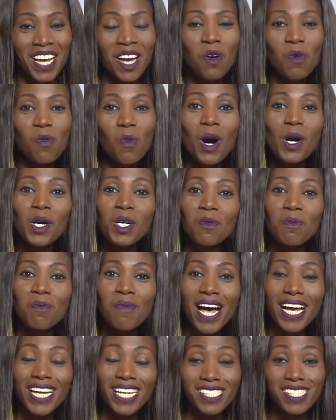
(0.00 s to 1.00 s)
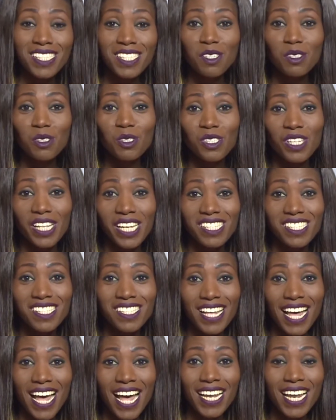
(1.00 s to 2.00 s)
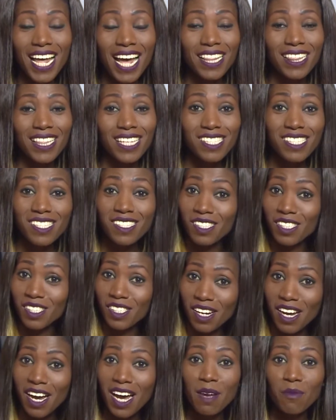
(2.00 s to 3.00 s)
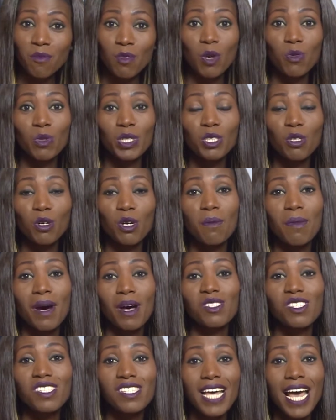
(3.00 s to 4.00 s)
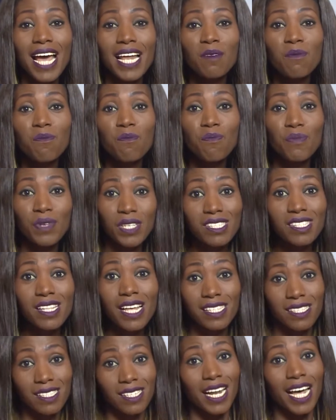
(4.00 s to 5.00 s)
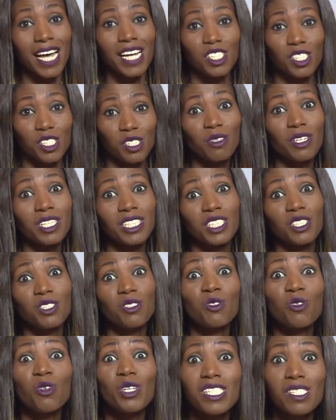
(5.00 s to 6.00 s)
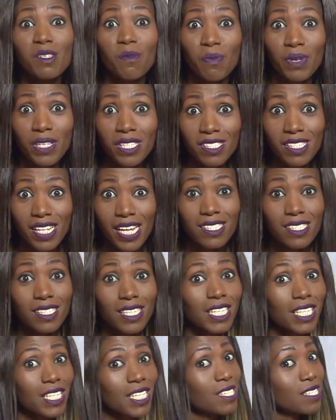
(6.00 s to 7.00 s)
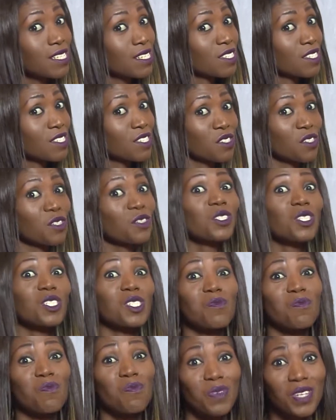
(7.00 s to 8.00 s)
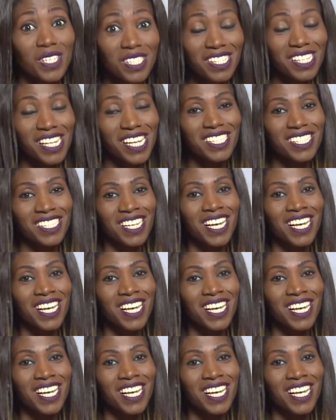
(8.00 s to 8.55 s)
Welcome back. It's still Today's Style, and this is the time where we talk about style and business in Nigeria. Did you know it's a business? It is a serious business,